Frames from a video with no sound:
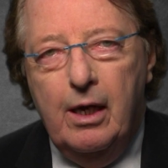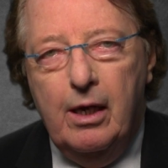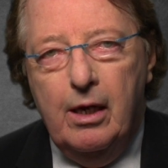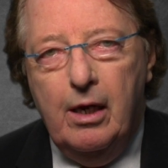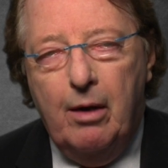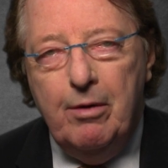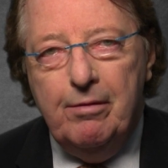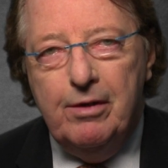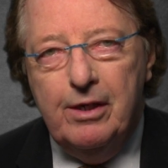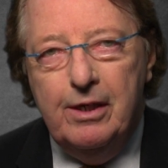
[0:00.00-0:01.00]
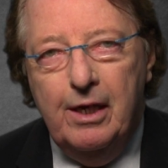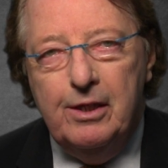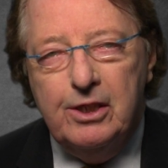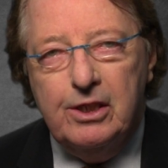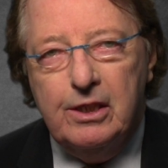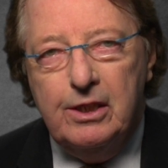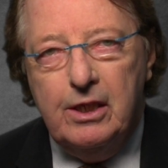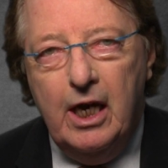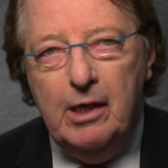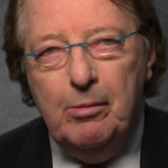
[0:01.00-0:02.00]
Uh, however, this is a
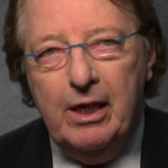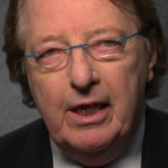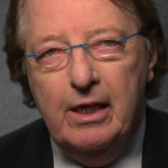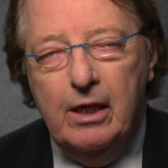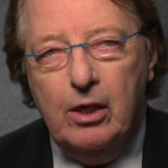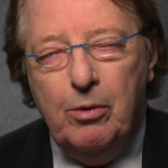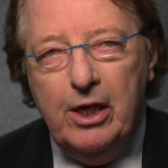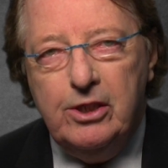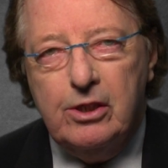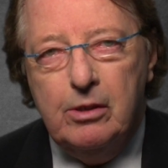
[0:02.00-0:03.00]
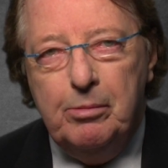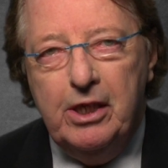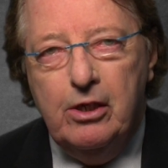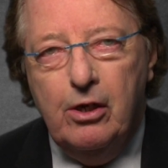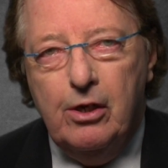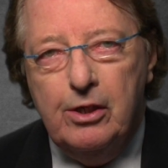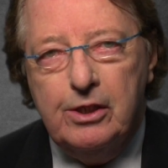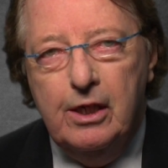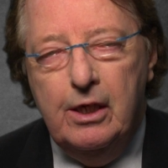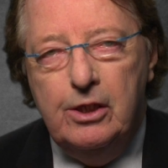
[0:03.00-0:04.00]
timely question
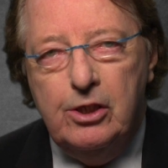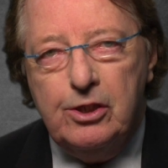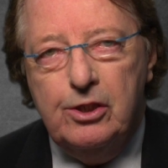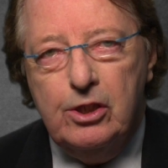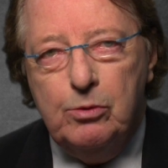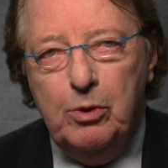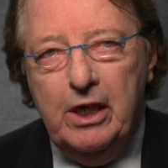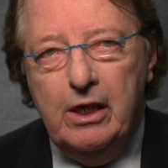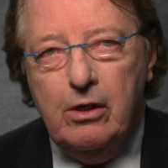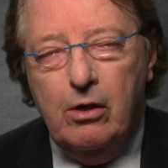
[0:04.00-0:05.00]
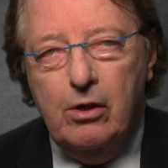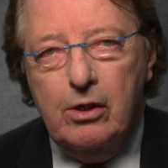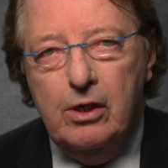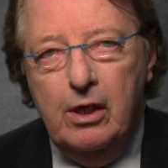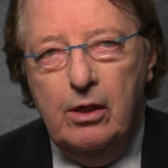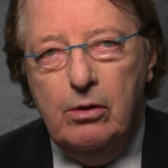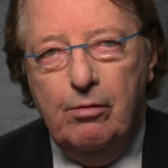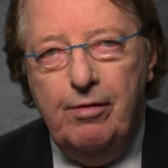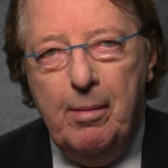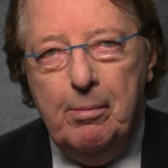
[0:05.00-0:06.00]
because just this week, on
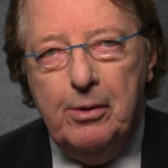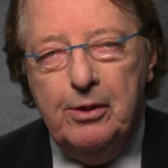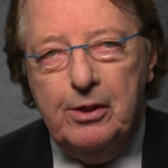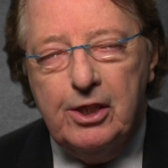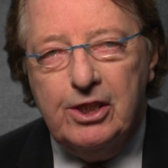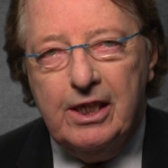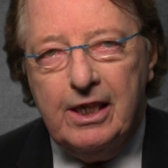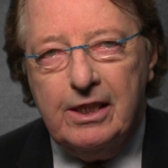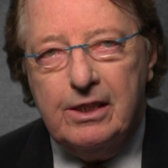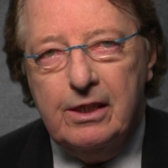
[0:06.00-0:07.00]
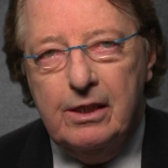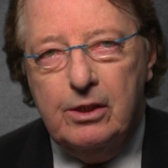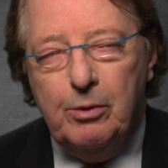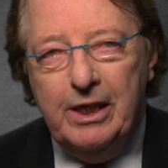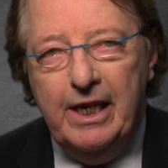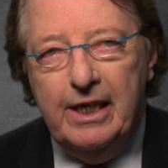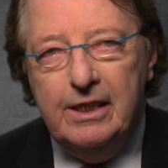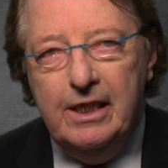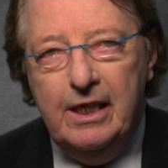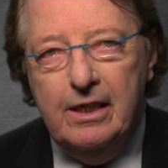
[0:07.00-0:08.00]
November the 6th, uh,
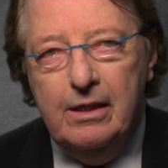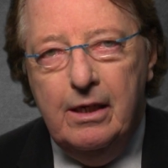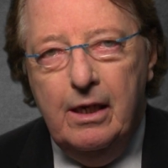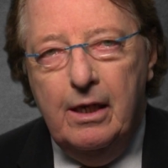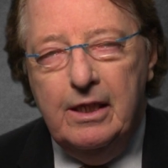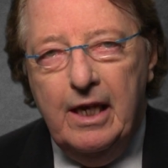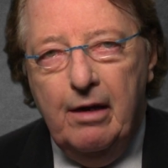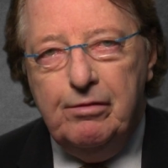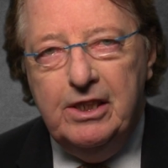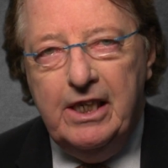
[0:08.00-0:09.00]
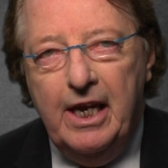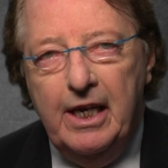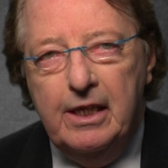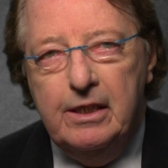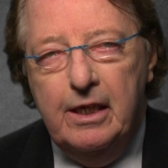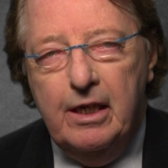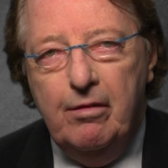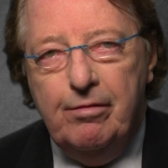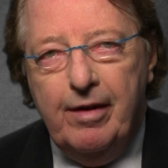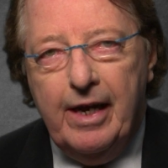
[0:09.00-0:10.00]
2018, the FDA did in
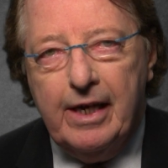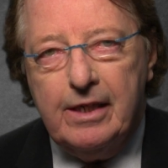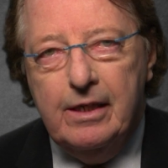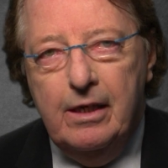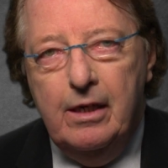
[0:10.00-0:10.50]
fact